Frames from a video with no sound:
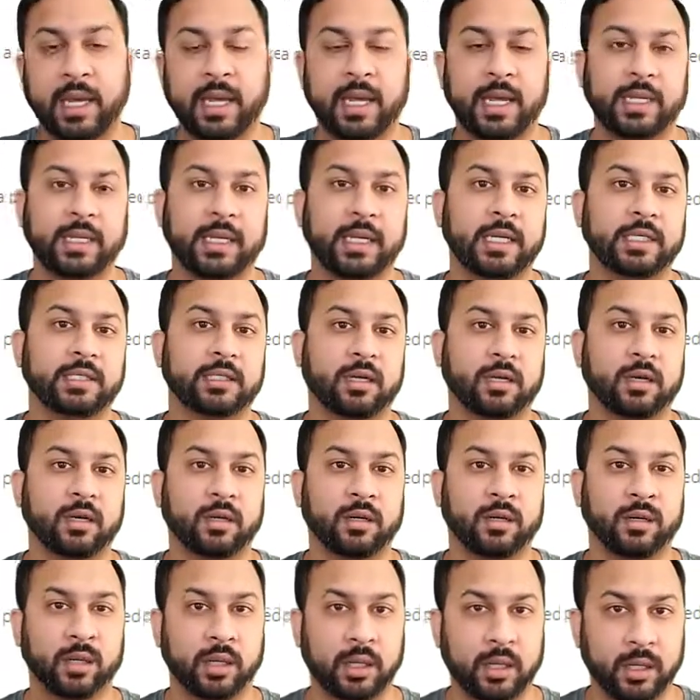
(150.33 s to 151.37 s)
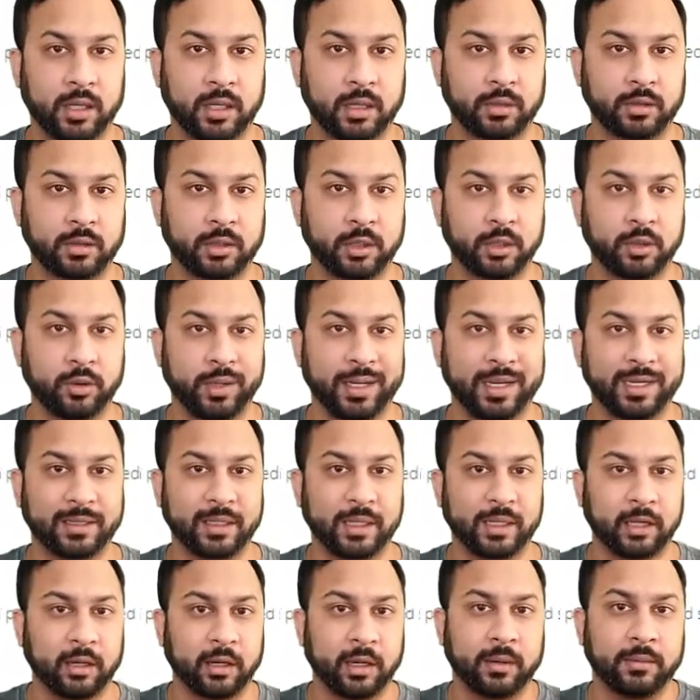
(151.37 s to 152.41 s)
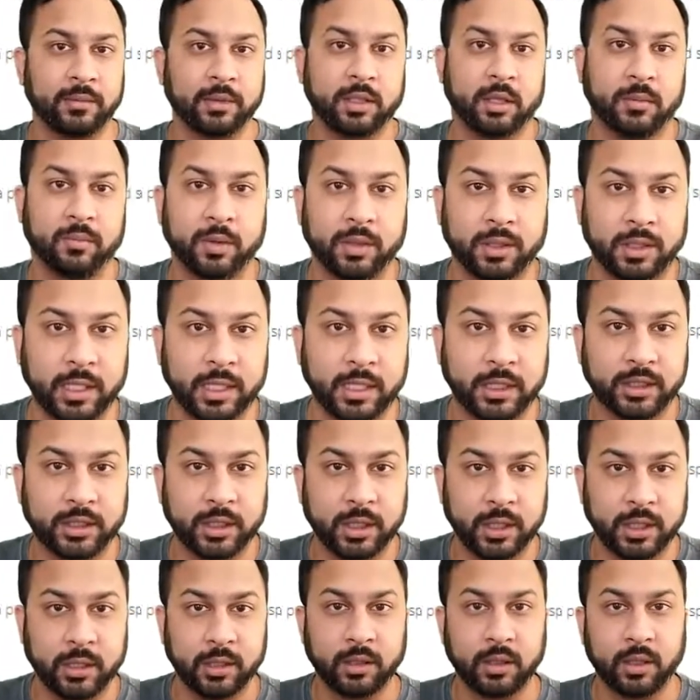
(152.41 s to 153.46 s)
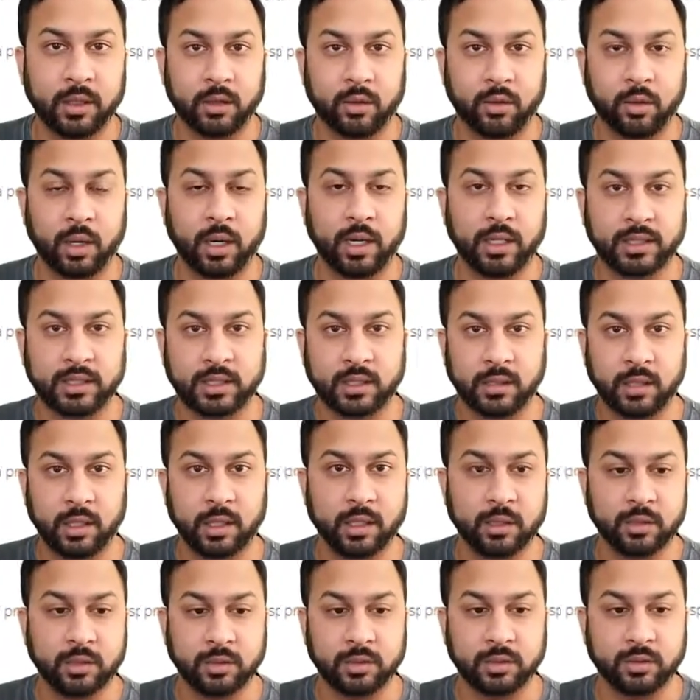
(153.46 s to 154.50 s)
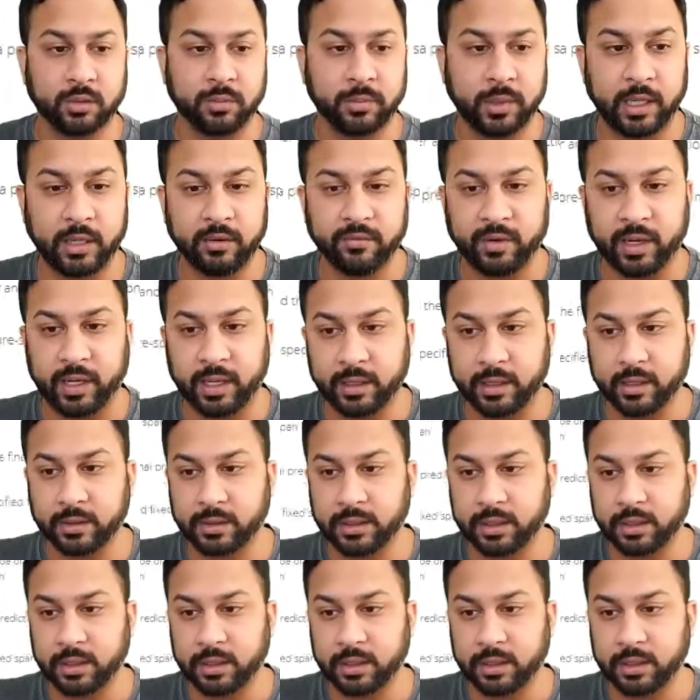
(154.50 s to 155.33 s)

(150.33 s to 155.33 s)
and then it's going to do a linear interpolation across those remaining values.